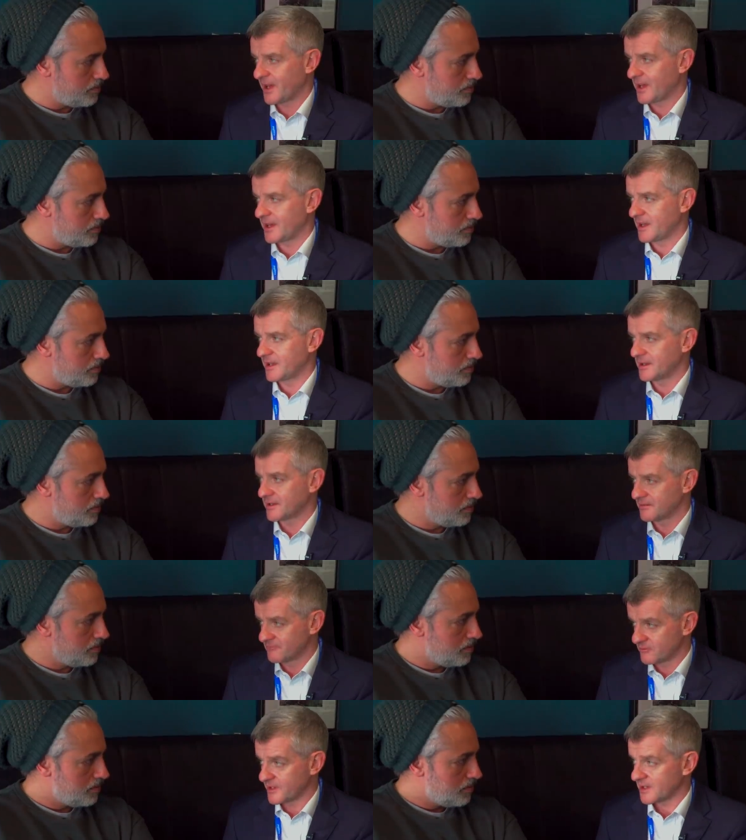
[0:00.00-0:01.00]
Speaker 1: and
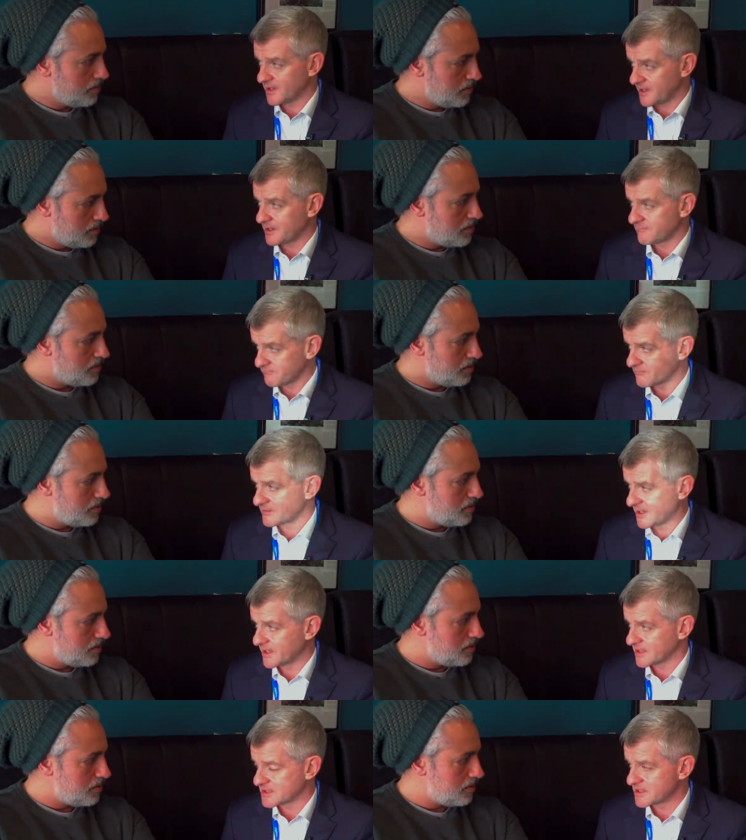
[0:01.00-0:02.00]
really
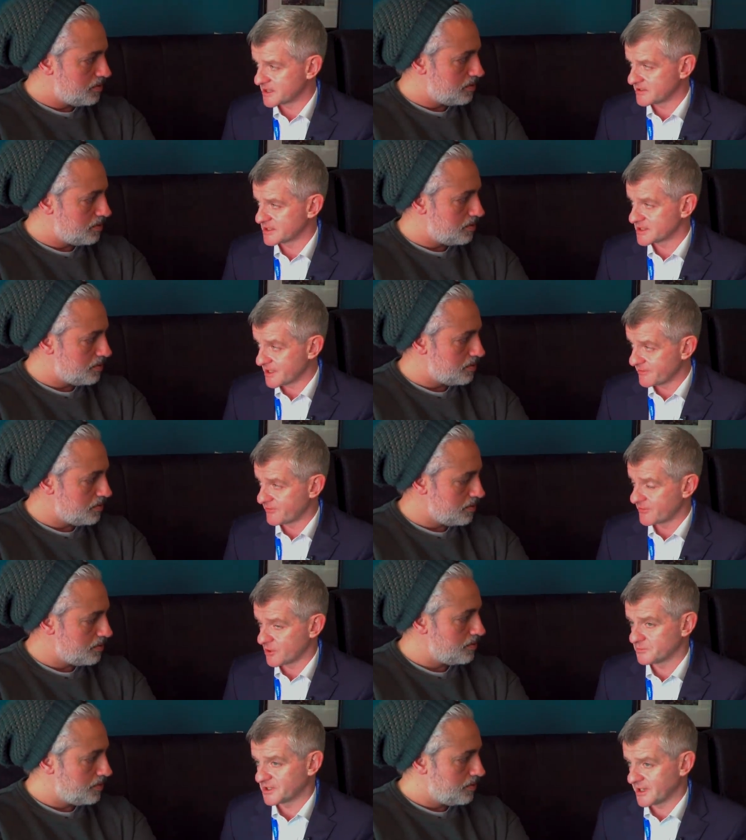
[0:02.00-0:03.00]
take it seriously
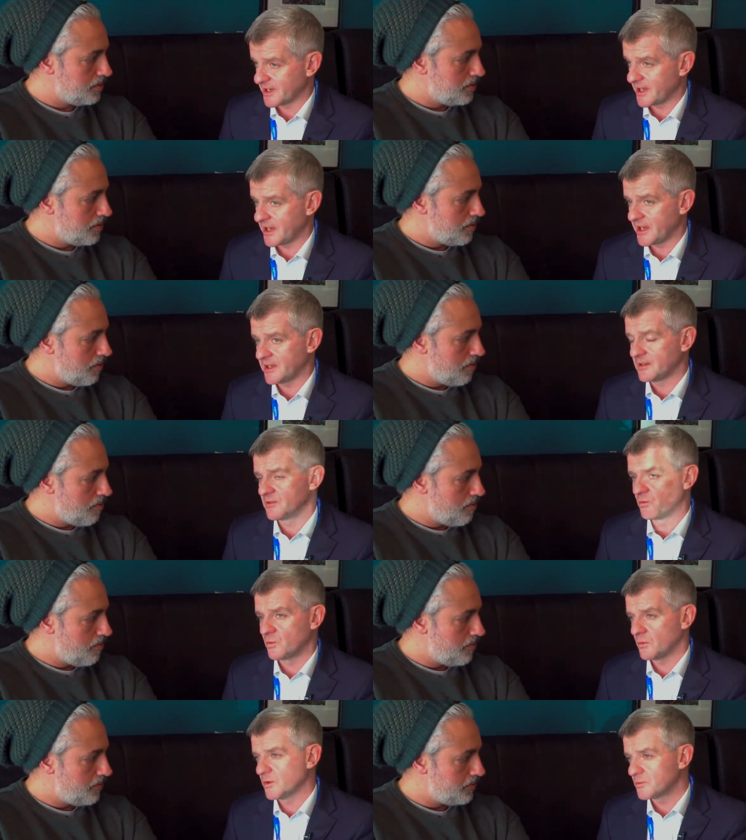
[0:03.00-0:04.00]
from today
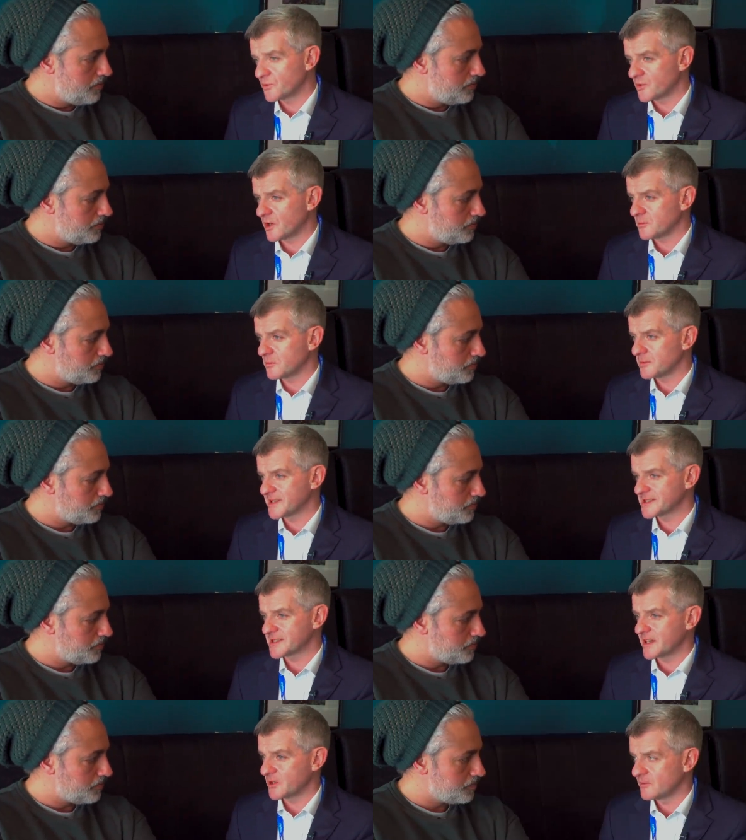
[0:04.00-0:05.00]
what we'll probably
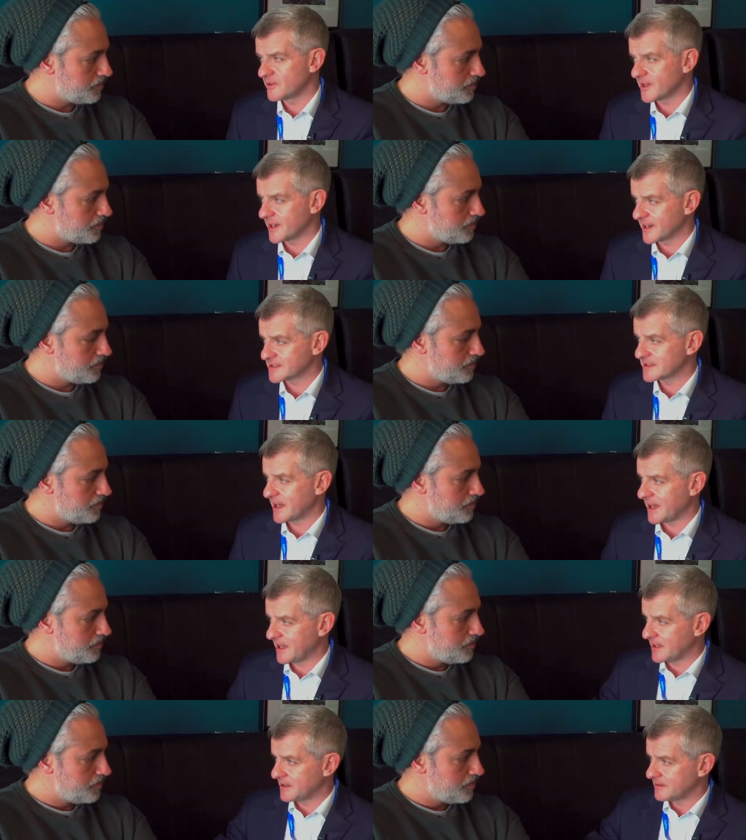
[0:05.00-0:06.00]
see over the next
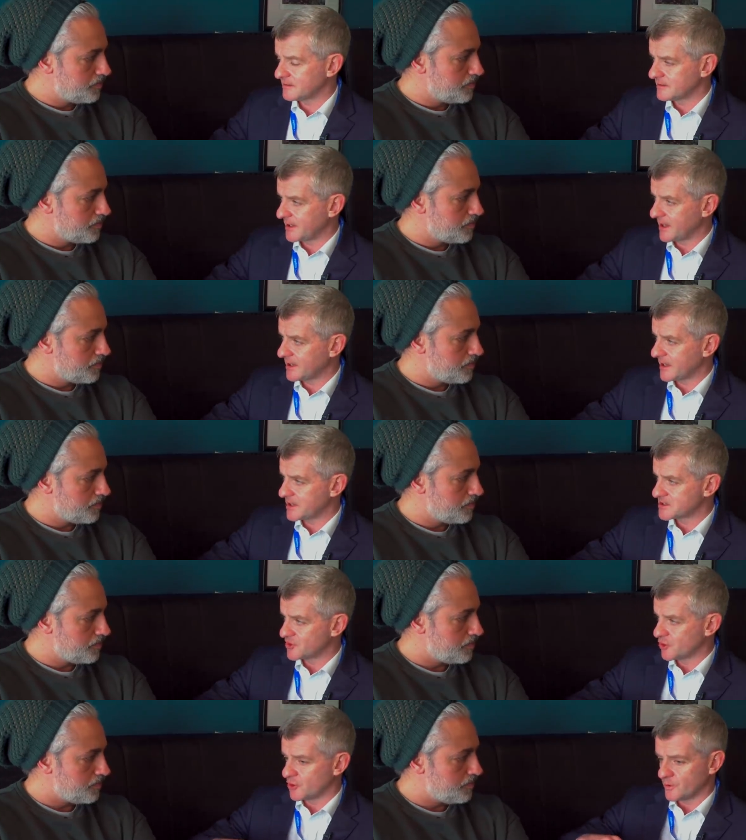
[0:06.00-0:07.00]
10, 10 days
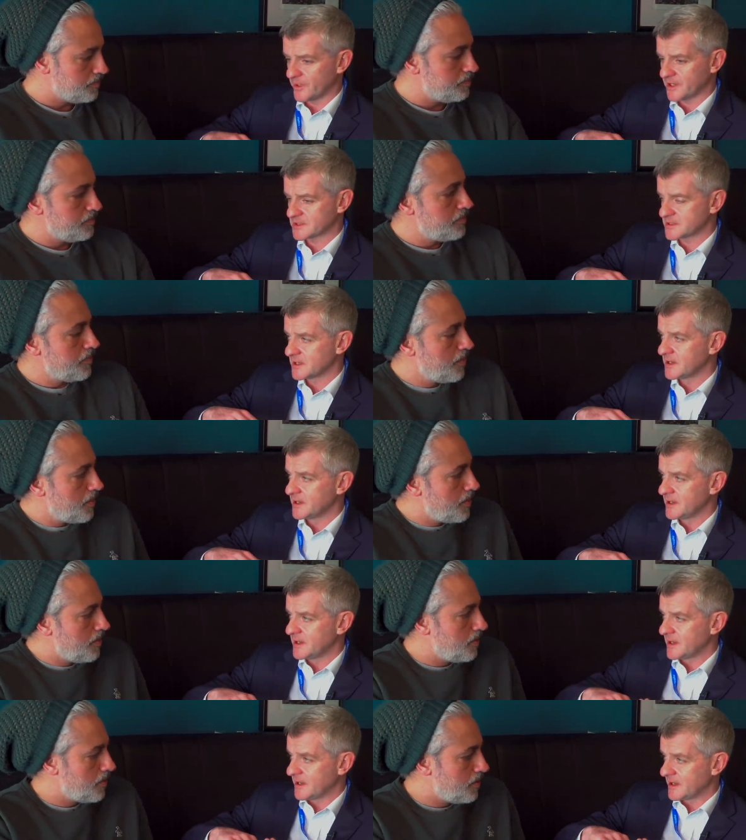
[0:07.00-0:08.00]
to two weeks
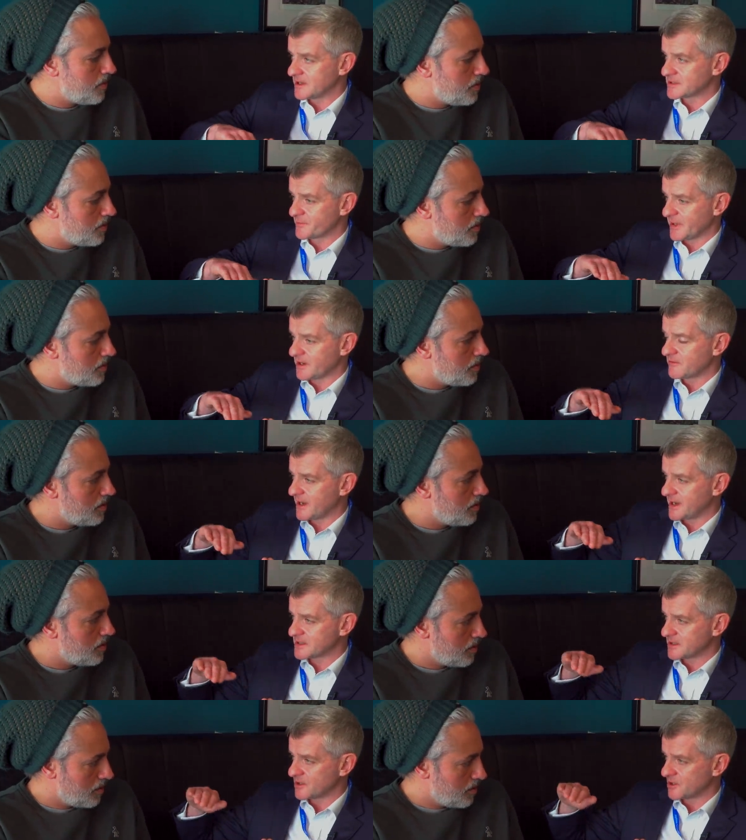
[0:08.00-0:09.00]
there's a big
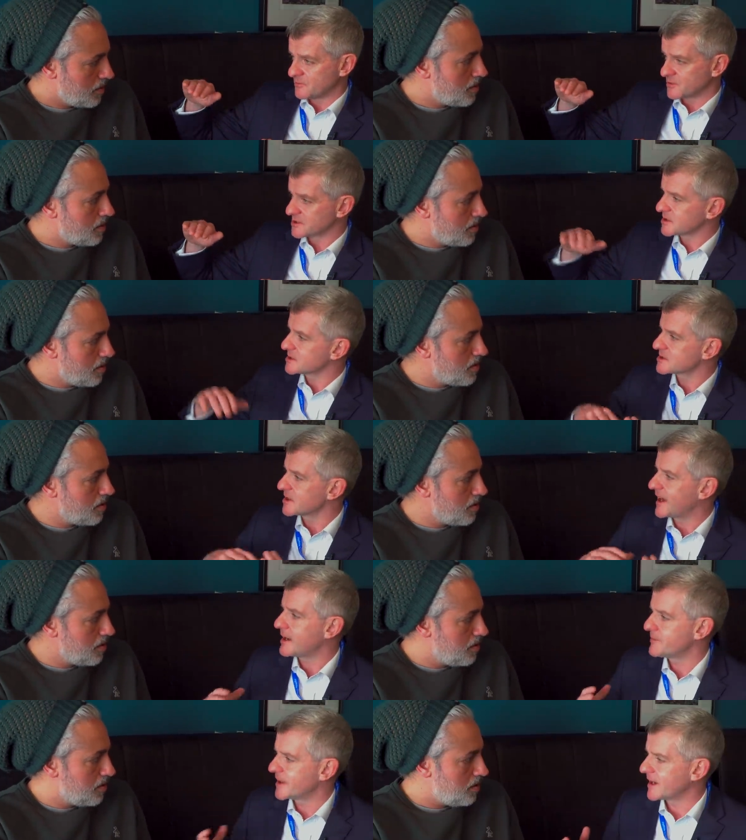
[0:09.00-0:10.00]
rise in the numbers because they're
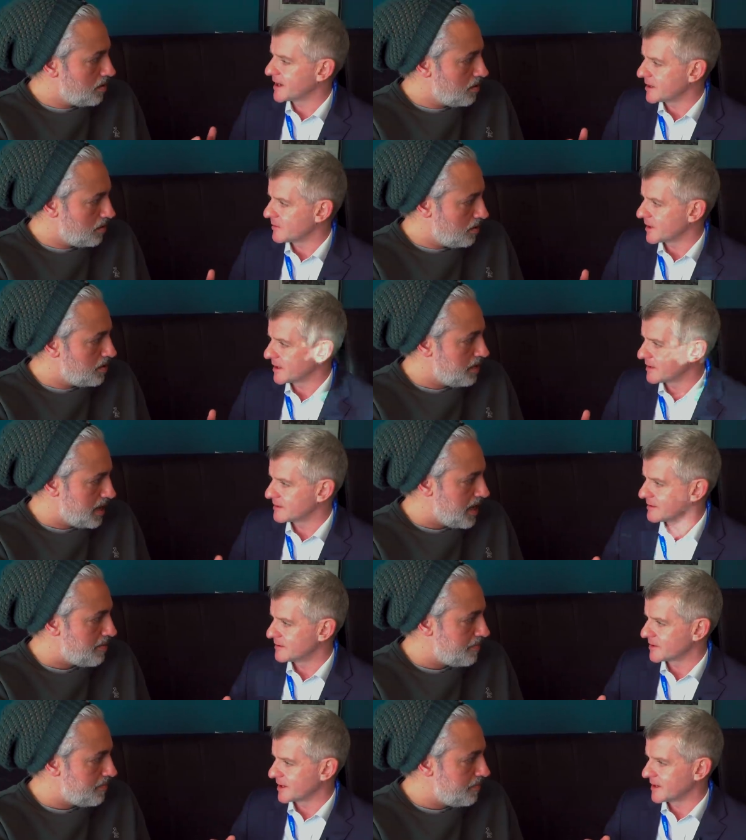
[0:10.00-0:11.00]
happening anyway.
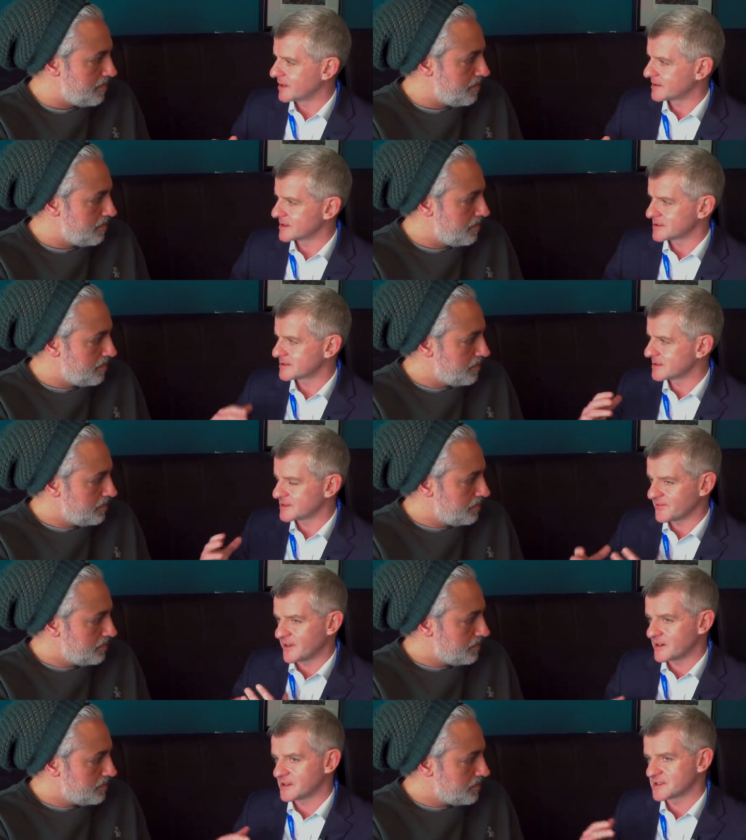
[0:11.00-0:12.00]
Yeah. Okay. This this
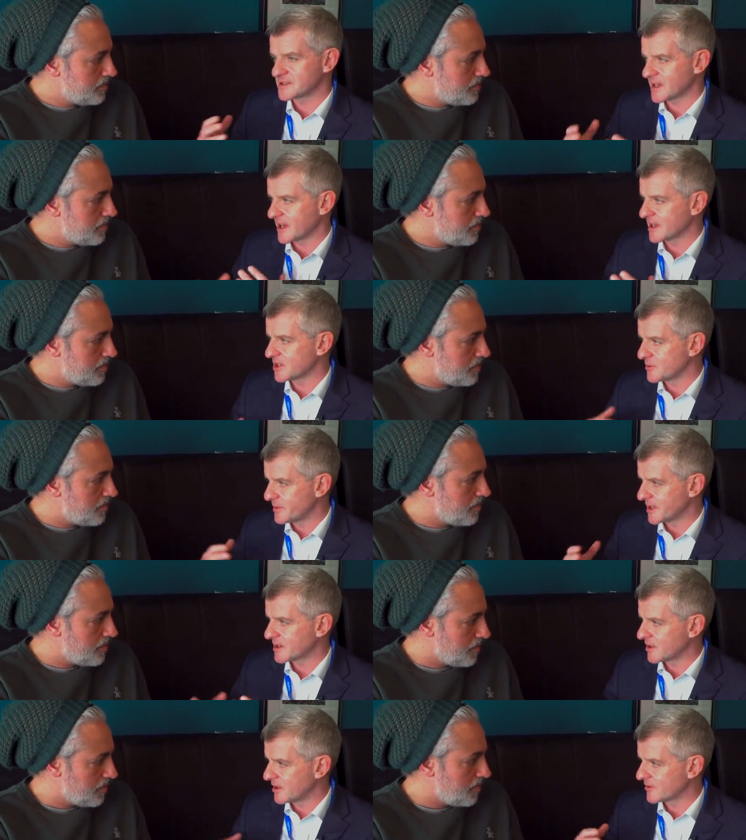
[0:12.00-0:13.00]
virus is
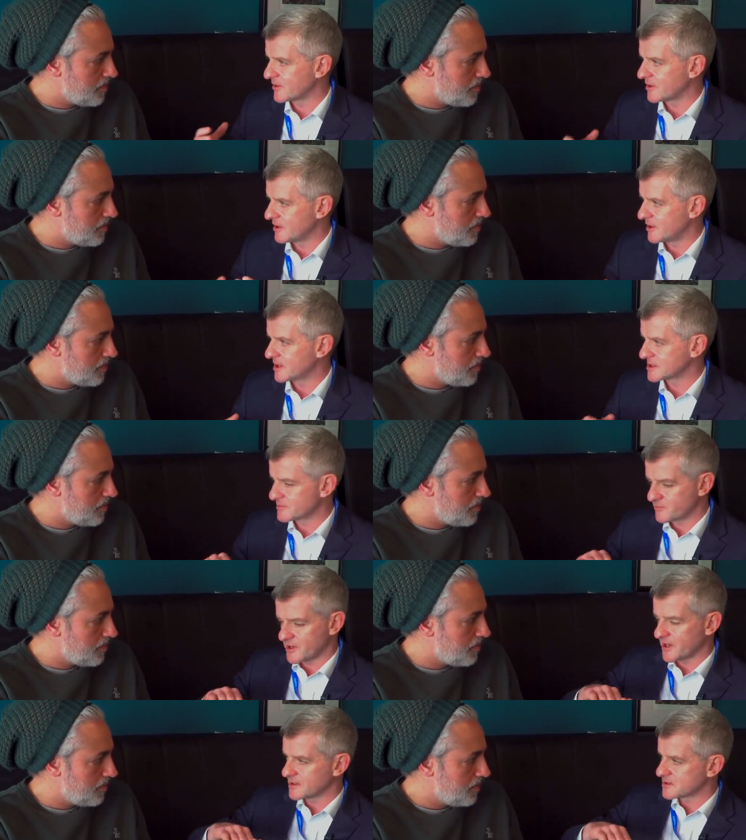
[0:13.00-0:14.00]
incubating out there and it's
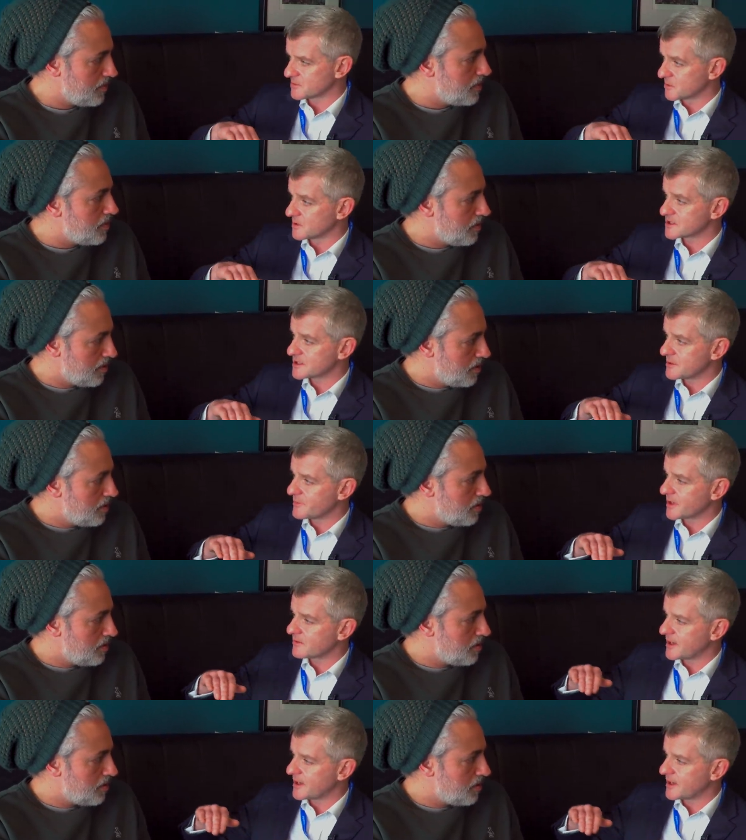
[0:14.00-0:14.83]
spreading, so we're going to see a big